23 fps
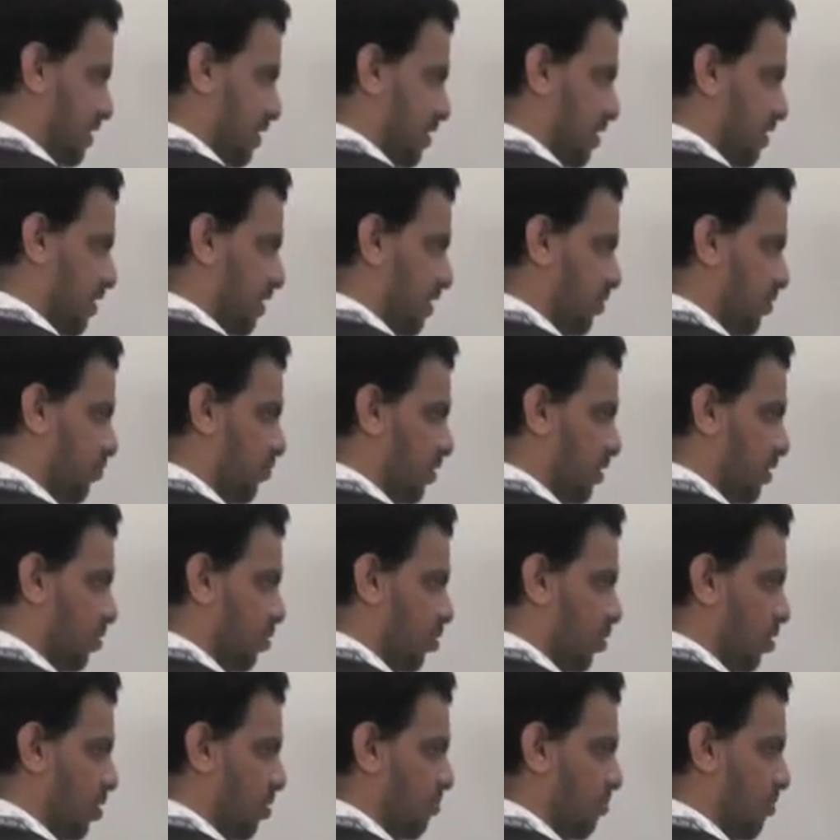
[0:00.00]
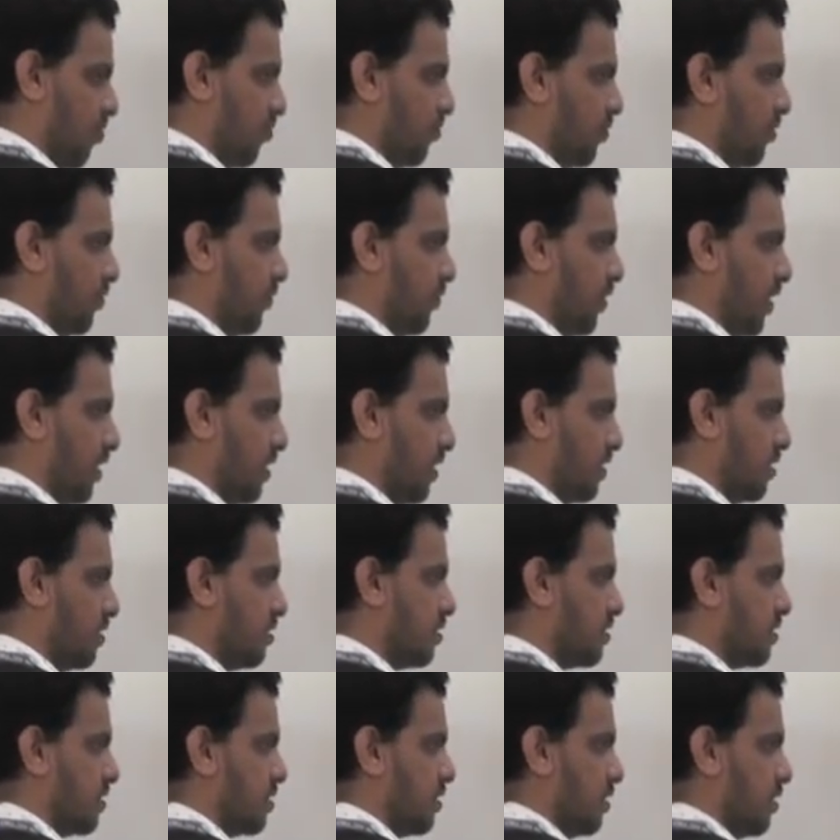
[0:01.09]
are there in one column, how we find
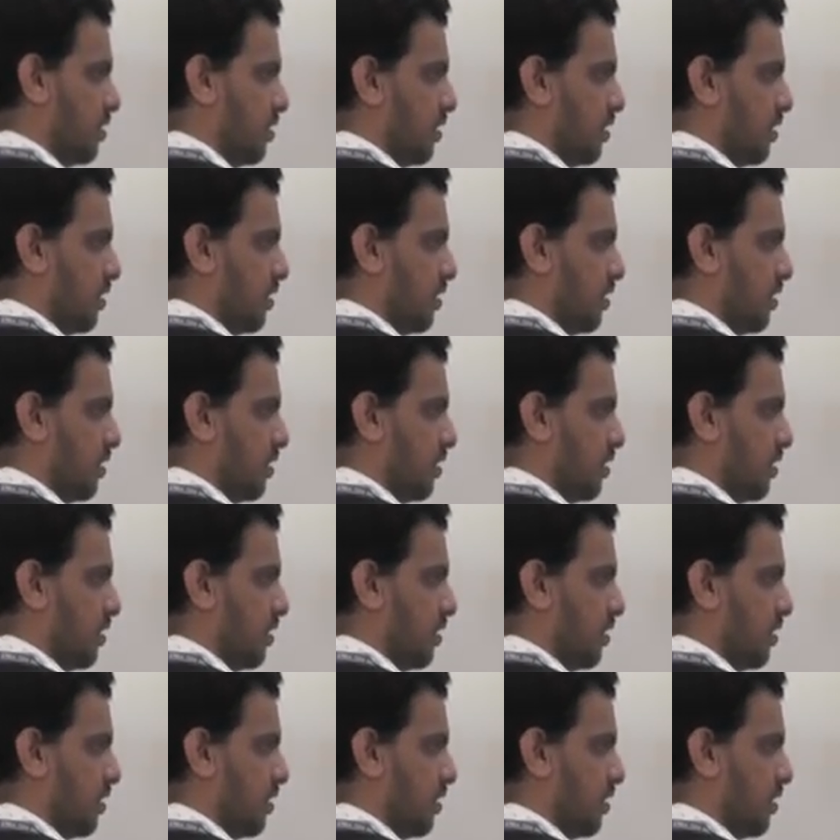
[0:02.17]
this?